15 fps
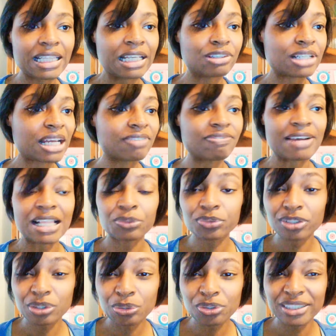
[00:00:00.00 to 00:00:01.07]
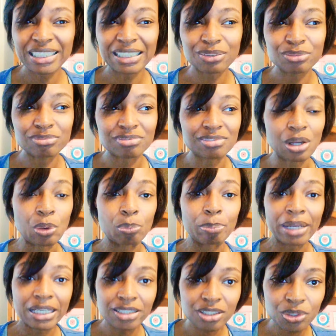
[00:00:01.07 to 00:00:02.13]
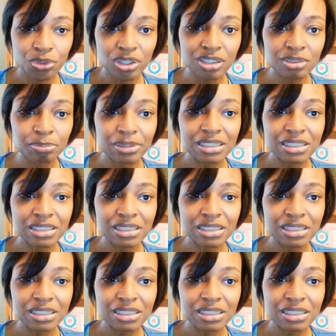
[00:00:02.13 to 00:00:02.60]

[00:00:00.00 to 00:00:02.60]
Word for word: They're not following the Lord. They don't obey the Lord.